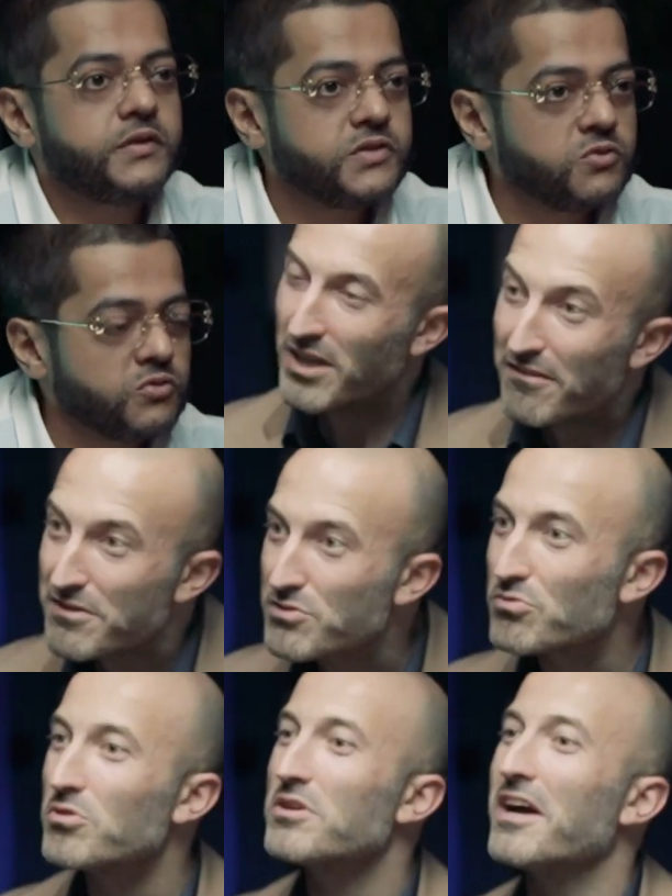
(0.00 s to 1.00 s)
So you don't have
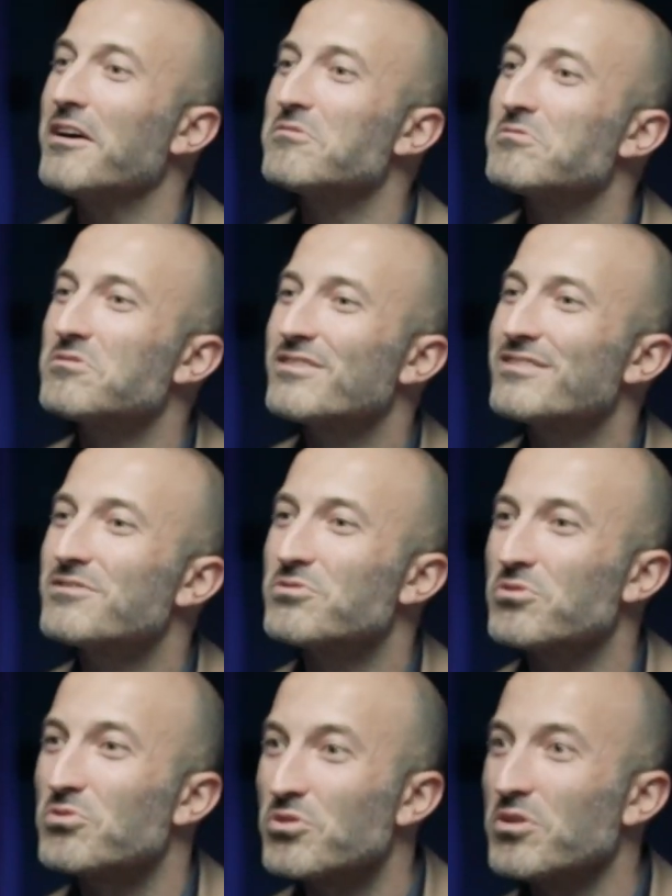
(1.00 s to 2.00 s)
escrow account.
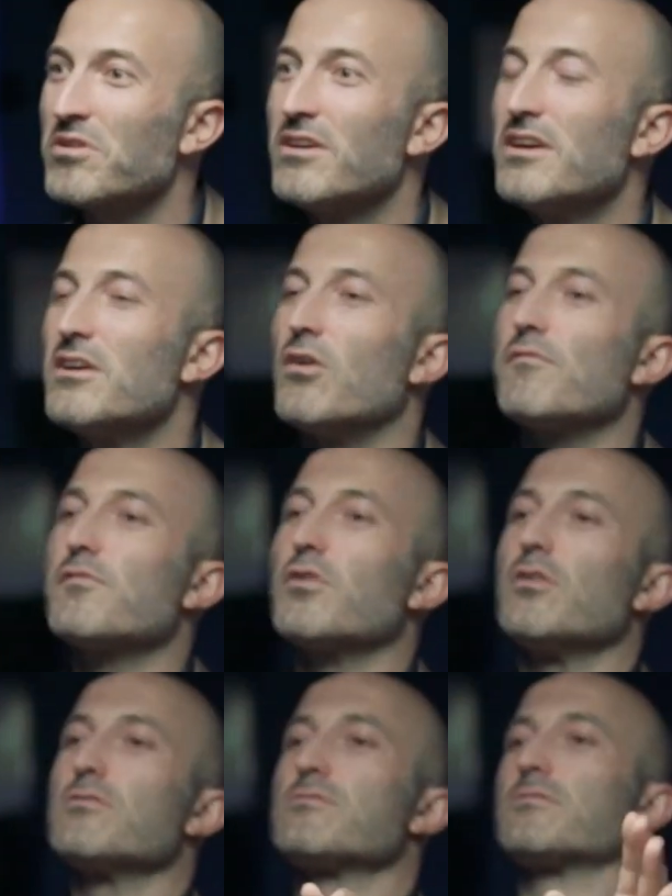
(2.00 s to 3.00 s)
So, you know,
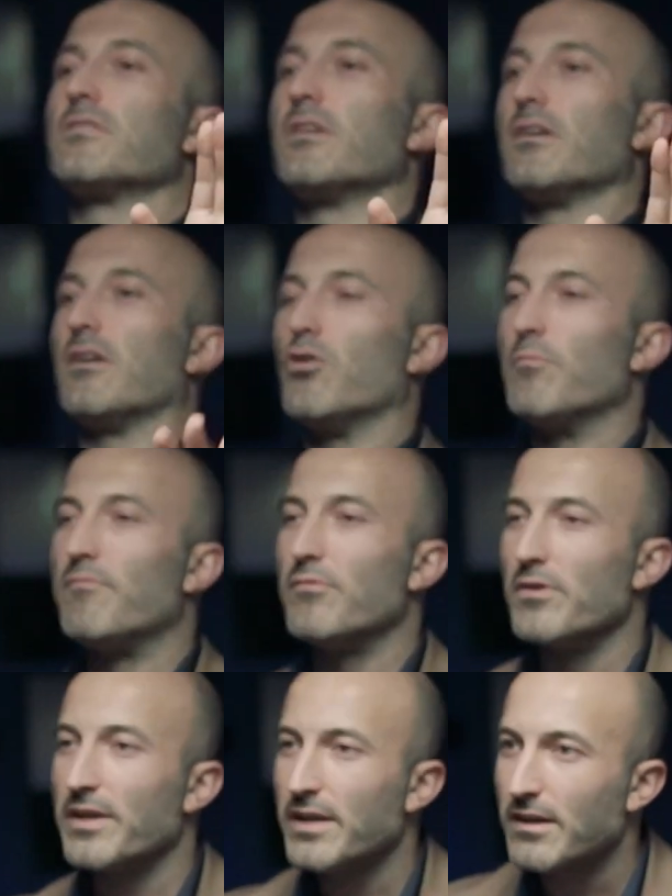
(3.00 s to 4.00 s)
of course,
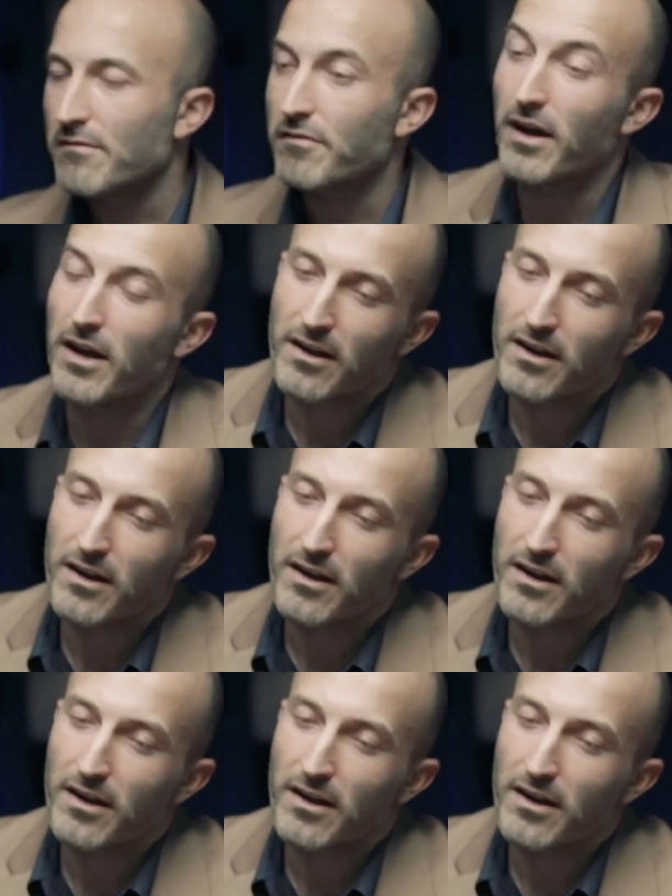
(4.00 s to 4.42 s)
hopefully,